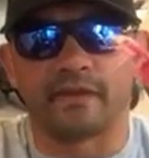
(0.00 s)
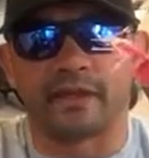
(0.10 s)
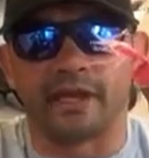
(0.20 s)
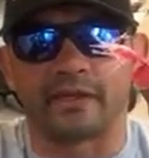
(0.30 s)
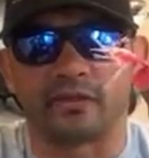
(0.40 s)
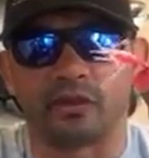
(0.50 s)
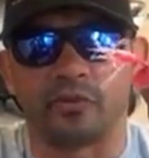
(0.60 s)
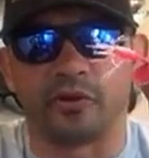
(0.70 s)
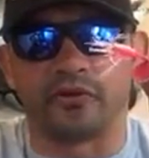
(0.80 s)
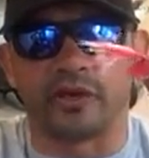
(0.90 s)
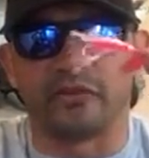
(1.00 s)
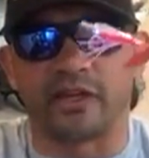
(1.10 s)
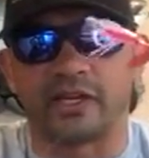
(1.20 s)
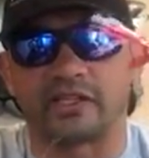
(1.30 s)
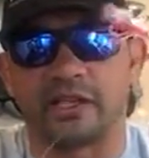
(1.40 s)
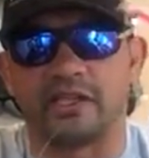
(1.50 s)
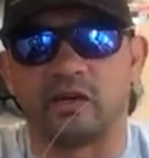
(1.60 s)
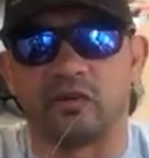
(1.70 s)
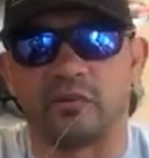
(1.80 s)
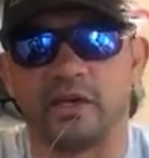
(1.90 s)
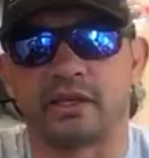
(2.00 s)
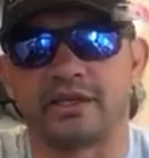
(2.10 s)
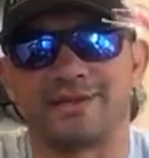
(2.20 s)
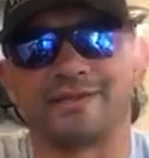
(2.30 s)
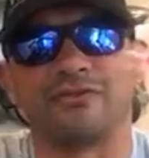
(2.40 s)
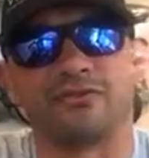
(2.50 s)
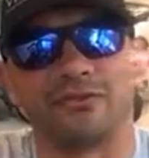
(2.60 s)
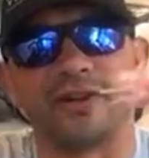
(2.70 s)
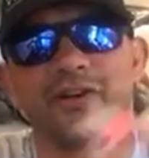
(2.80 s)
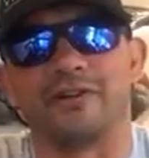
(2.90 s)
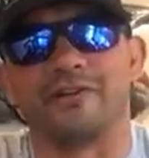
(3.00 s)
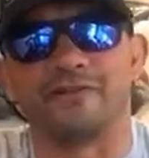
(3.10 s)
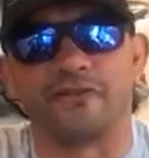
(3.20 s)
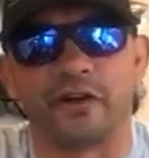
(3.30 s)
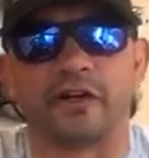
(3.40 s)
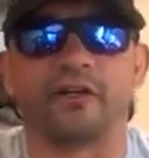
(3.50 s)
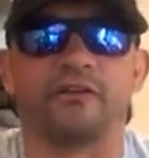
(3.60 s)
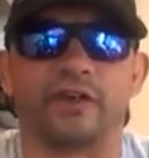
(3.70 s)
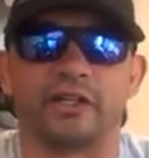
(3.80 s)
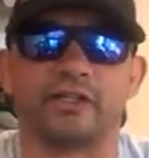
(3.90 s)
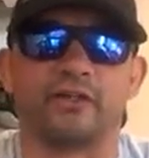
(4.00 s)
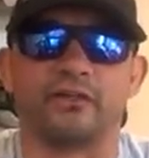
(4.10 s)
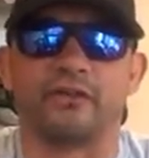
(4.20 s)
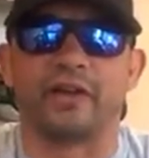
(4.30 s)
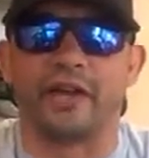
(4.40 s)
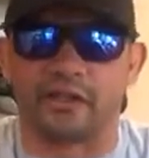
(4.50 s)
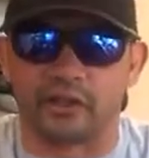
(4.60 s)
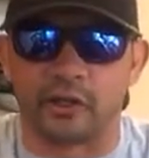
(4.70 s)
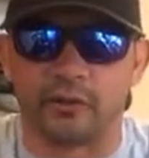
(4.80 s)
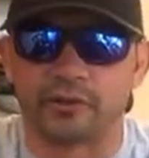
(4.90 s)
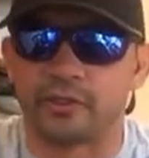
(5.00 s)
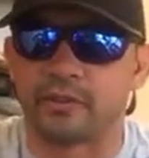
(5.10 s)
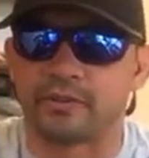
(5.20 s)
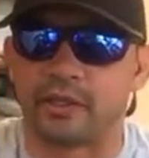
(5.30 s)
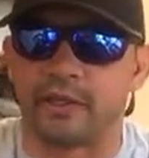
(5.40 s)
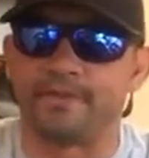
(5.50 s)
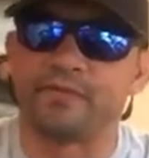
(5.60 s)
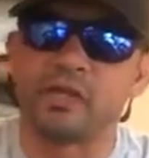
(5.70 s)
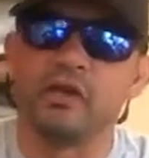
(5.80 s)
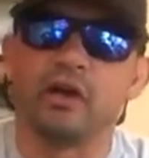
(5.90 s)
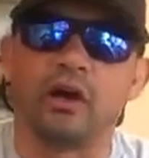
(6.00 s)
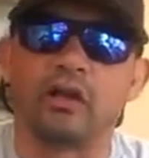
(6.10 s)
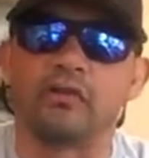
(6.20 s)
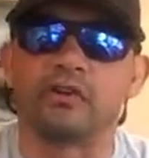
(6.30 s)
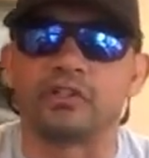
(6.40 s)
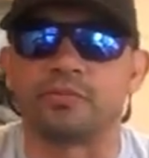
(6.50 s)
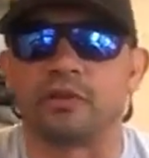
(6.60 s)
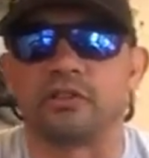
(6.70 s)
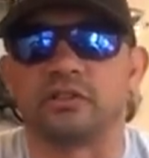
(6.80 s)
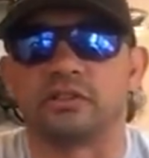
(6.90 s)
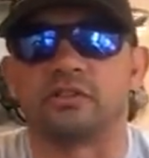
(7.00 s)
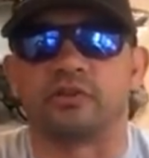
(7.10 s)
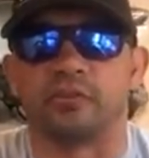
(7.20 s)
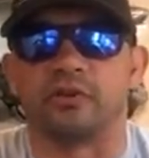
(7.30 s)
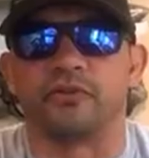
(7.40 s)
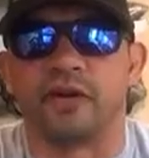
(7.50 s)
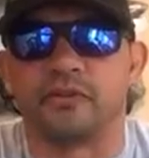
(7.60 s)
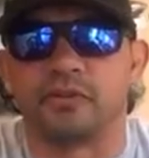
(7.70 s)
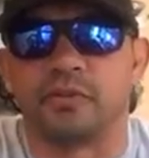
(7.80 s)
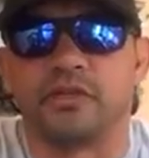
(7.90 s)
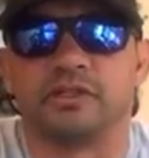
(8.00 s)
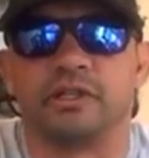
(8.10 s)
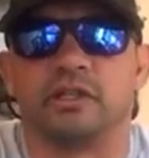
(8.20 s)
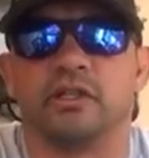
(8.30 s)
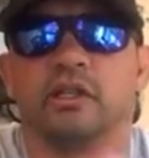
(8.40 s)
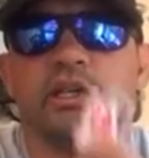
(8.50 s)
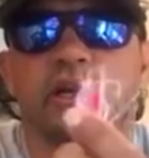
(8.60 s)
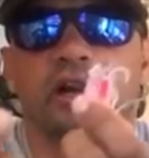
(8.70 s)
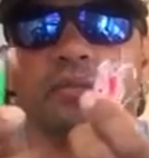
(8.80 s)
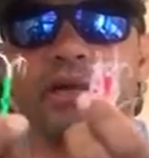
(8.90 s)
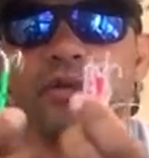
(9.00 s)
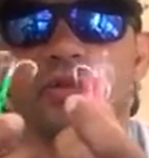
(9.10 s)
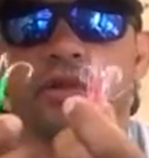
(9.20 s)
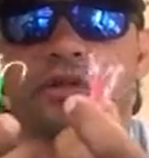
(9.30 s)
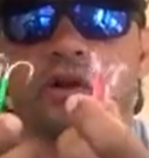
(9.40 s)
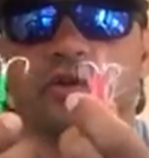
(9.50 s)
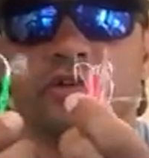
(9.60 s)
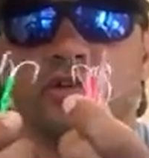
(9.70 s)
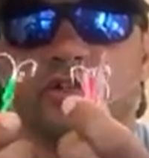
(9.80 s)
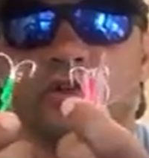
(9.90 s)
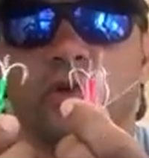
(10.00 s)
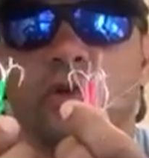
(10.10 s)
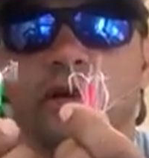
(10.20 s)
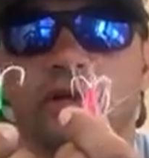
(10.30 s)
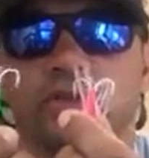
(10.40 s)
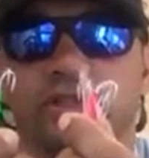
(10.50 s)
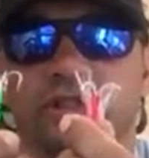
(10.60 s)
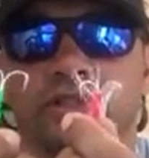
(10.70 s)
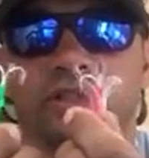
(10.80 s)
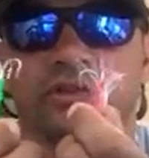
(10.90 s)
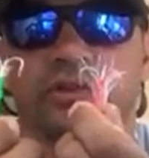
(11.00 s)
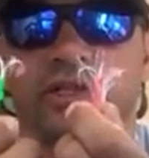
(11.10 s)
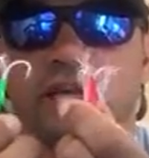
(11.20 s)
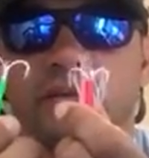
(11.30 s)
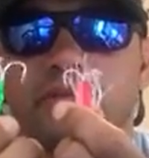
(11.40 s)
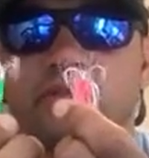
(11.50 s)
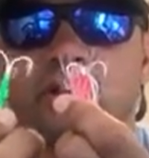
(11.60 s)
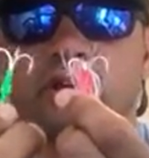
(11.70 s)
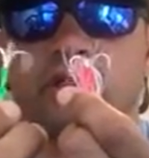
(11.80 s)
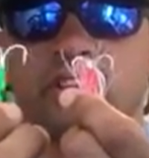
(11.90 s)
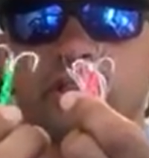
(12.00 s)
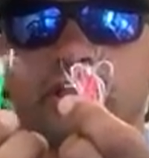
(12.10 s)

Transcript: that 3.5 Cascade that we make is very effective at the coast, okay? All of our spinners, 3.5 spinners here, are made with owner Zoar, which is their 3-time strong hook